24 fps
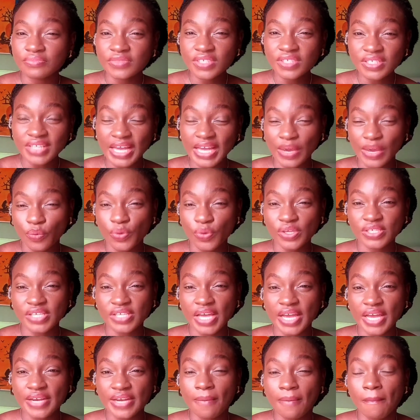like we
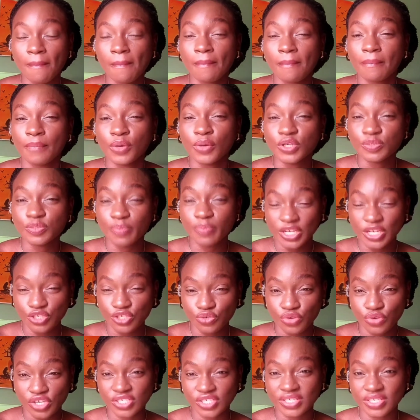said, both
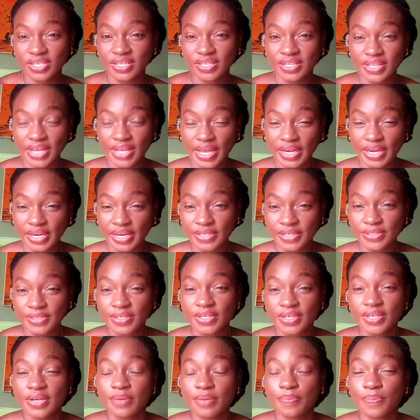maturation and learning
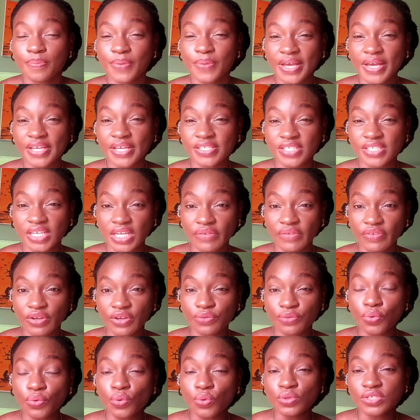play significant
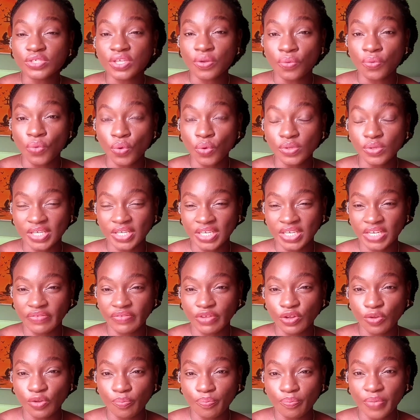roles in growth and
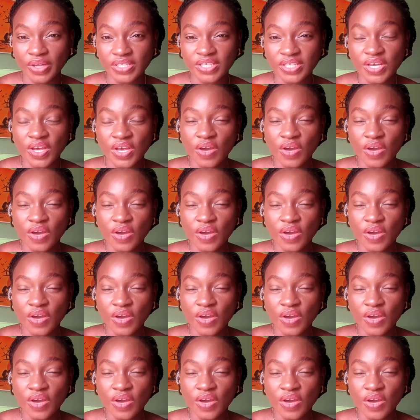development.